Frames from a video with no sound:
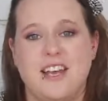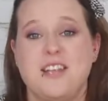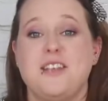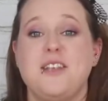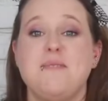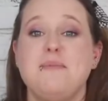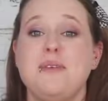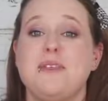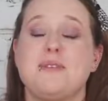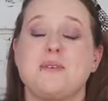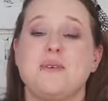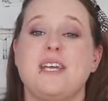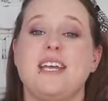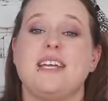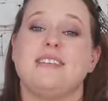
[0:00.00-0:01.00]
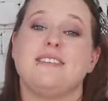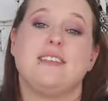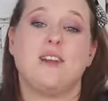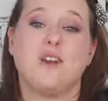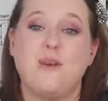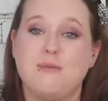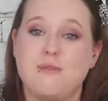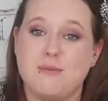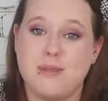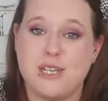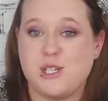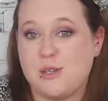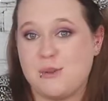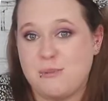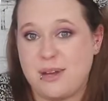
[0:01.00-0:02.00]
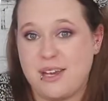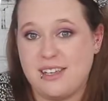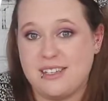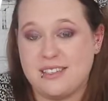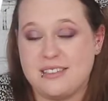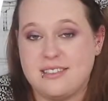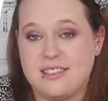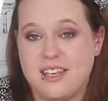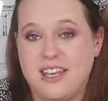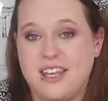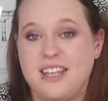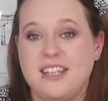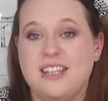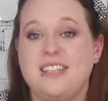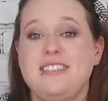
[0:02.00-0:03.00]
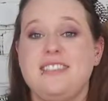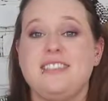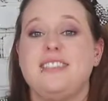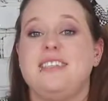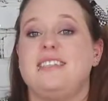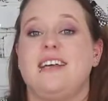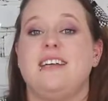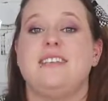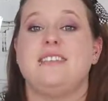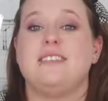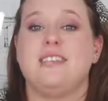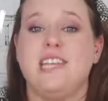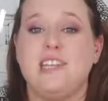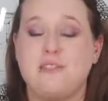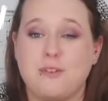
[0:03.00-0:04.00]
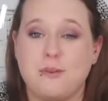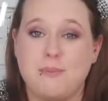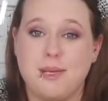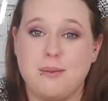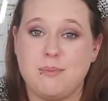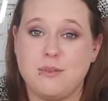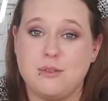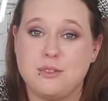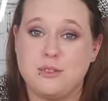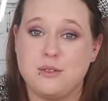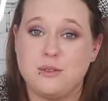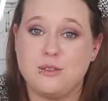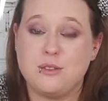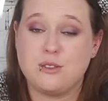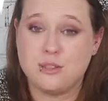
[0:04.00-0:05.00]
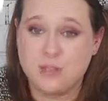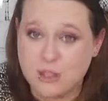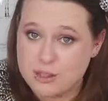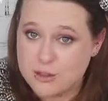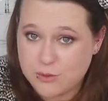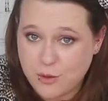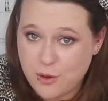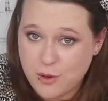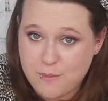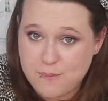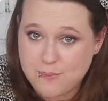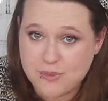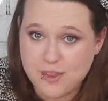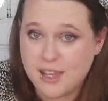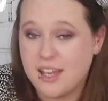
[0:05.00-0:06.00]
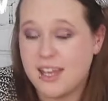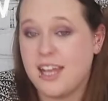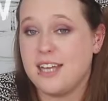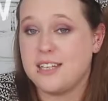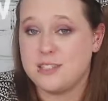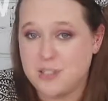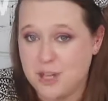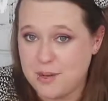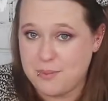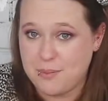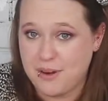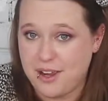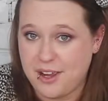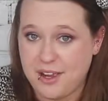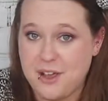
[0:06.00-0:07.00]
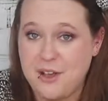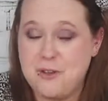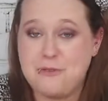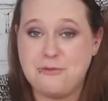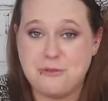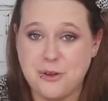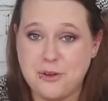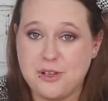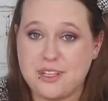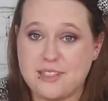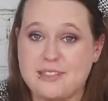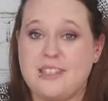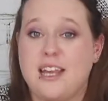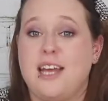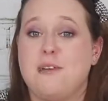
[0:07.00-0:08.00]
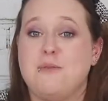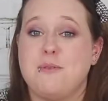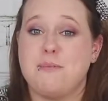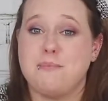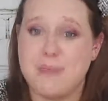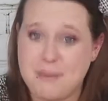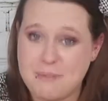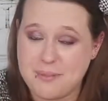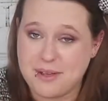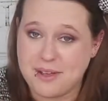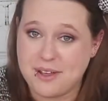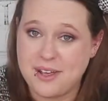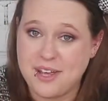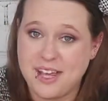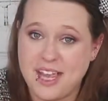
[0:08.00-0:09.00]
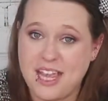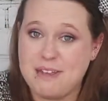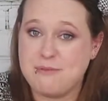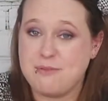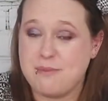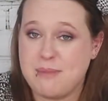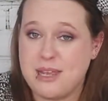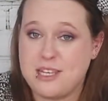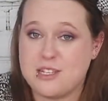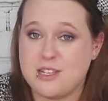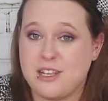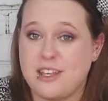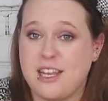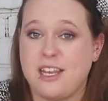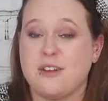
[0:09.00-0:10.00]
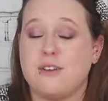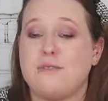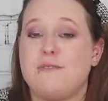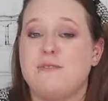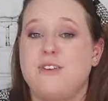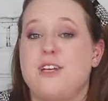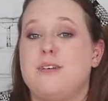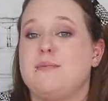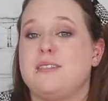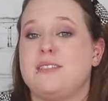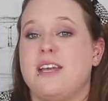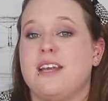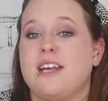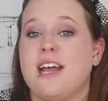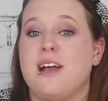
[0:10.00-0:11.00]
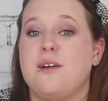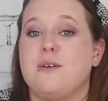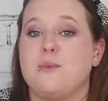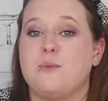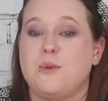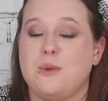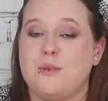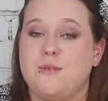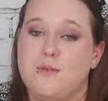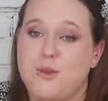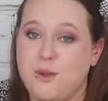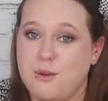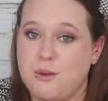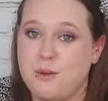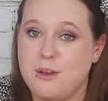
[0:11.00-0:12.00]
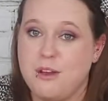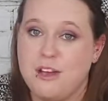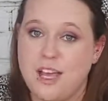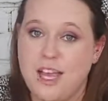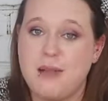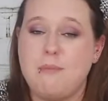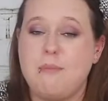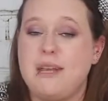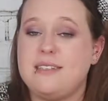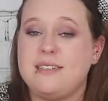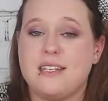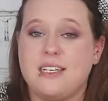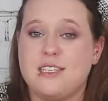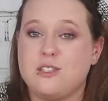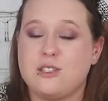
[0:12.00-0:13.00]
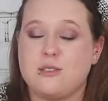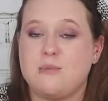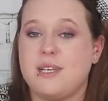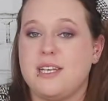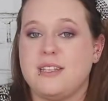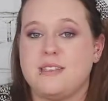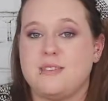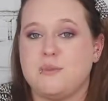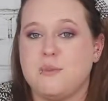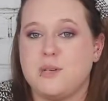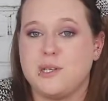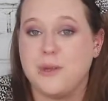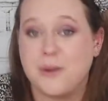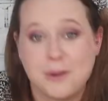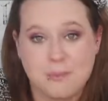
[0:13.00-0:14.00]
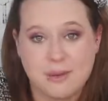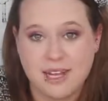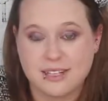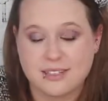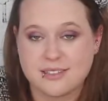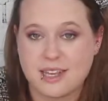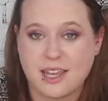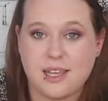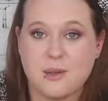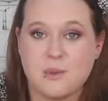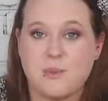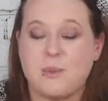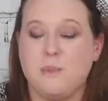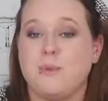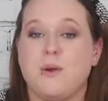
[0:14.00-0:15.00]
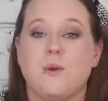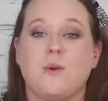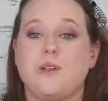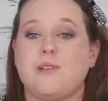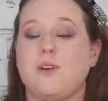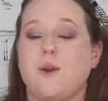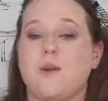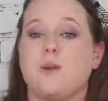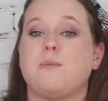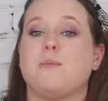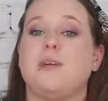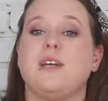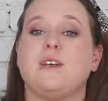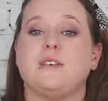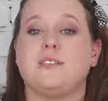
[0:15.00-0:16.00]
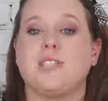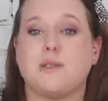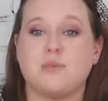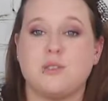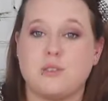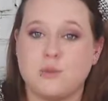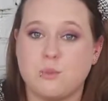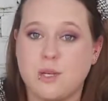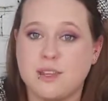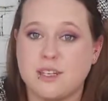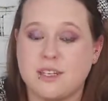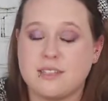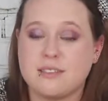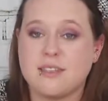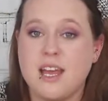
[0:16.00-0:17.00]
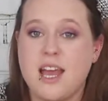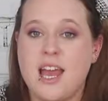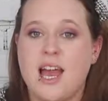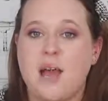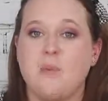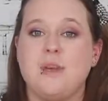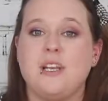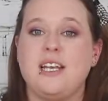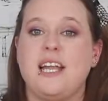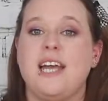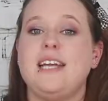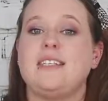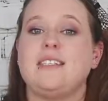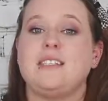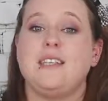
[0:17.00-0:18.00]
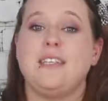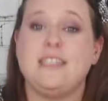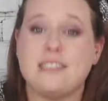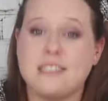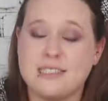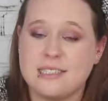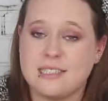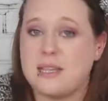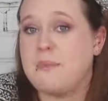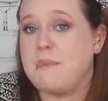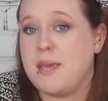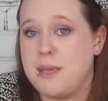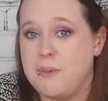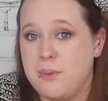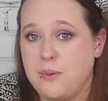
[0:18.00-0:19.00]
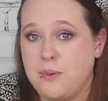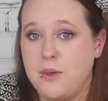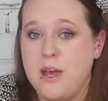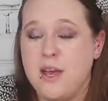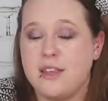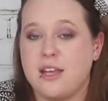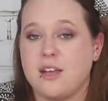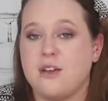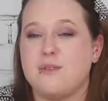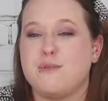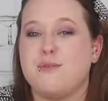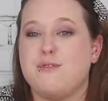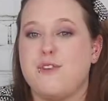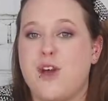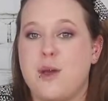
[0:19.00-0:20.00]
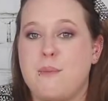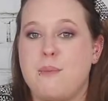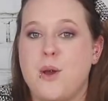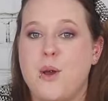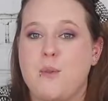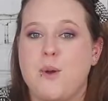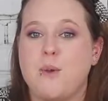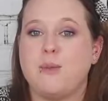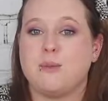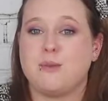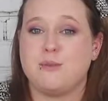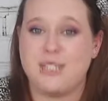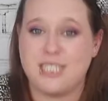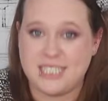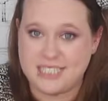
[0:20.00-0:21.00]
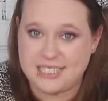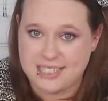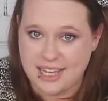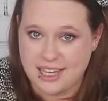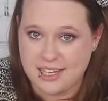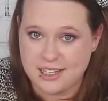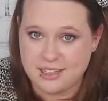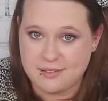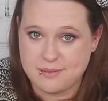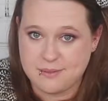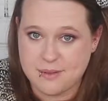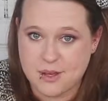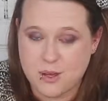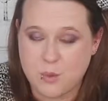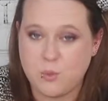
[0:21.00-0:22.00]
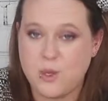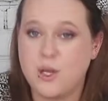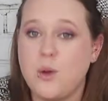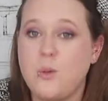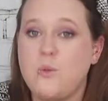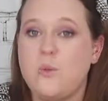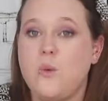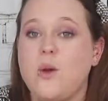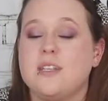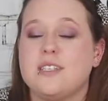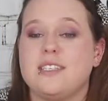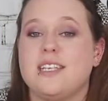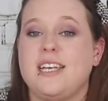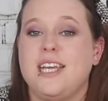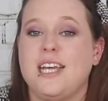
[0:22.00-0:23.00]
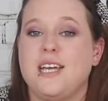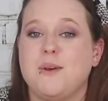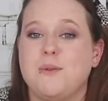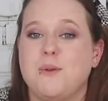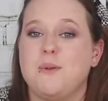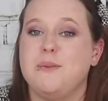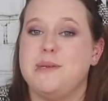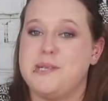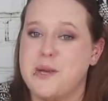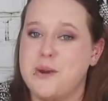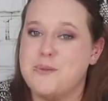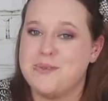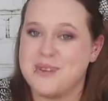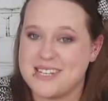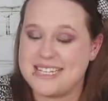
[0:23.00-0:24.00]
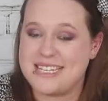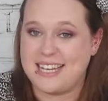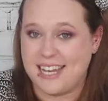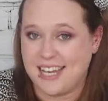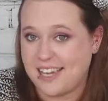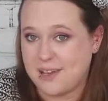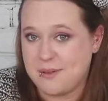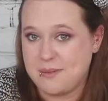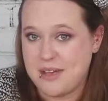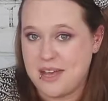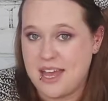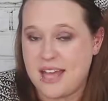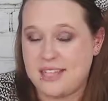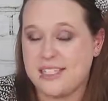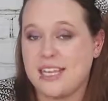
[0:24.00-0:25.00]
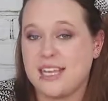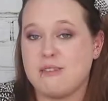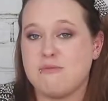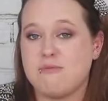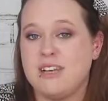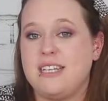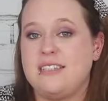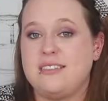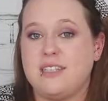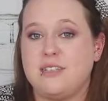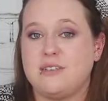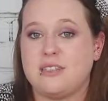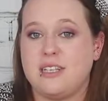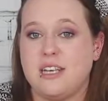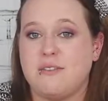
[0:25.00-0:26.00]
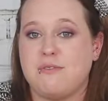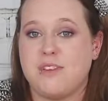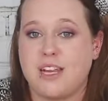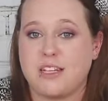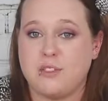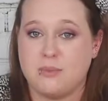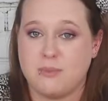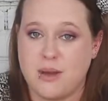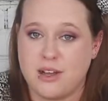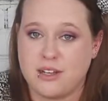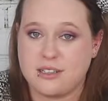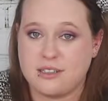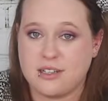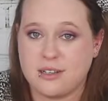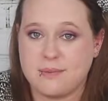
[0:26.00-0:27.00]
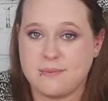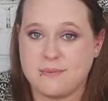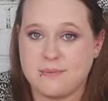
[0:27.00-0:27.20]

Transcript: Number 3 is the confirmation bias. This is the tendency for people to search for, interpret, focus, and remember information that confirms their current worldview. It basically just means we're not a blank slate. We bring all of our own preconceptions with us, and we like to listen to the people that confirm what we're already saying. We don't want to hear what we don't want to hear, and that can really seriously affect your marketing.